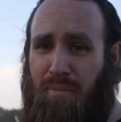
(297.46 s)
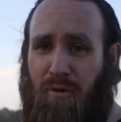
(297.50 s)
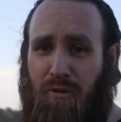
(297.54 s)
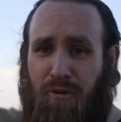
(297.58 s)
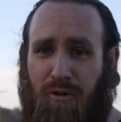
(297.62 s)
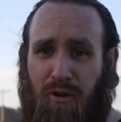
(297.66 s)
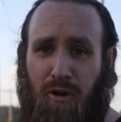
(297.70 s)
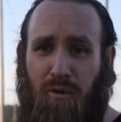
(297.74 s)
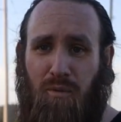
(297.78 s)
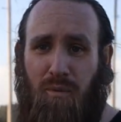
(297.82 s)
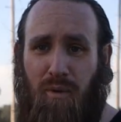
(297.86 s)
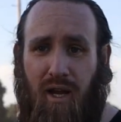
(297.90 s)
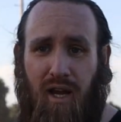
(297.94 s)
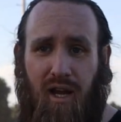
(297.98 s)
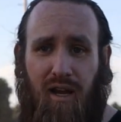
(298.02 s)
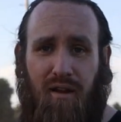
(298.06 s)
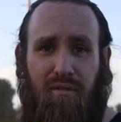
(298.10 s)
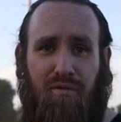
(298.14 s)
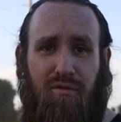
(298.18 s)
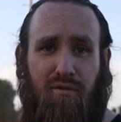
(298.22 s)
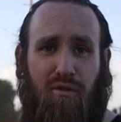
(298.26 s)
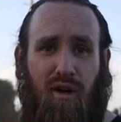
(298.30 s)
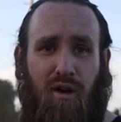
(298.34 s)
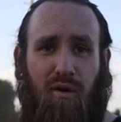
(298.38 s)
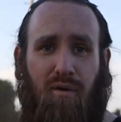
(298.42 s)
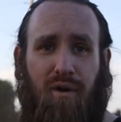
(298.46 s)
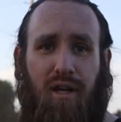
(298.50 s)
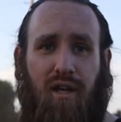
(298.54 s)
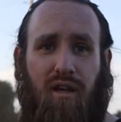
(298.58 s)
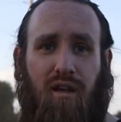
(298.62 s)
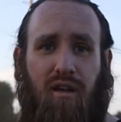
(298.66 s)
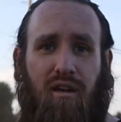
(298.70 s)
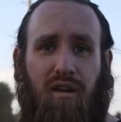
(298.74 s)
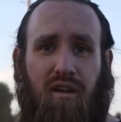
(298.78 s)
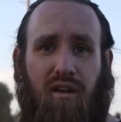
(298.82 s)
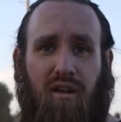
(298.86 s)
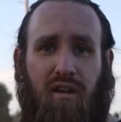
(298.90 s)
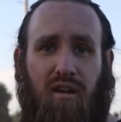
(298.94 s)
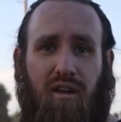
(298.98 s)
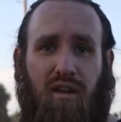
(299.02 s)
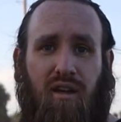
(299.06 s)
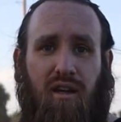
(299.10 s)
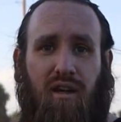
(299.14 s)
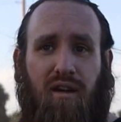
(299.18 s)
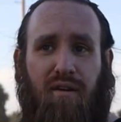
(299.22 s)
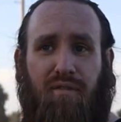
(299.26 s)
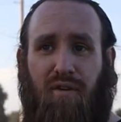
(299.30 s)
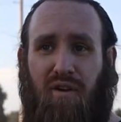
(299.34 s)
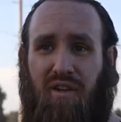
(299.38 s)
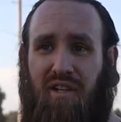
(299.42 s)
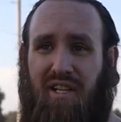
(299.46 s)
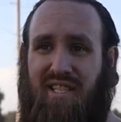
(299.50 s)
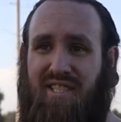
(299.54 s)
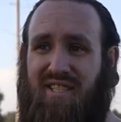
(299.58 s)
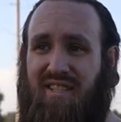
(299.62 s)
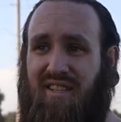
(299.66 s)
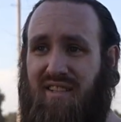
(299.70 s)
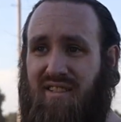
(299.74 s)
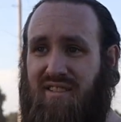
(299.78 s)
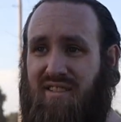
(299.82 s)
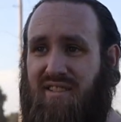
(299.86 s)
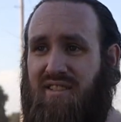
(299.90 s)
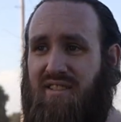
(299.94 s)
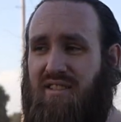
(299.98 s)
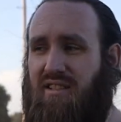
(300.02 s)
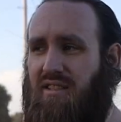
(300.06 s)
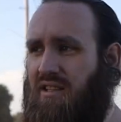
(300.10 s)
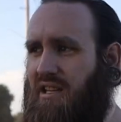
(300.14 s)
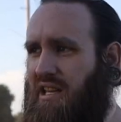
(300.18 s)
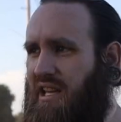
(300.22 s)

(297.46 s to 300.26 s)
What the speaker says: preferred way of throwing for distance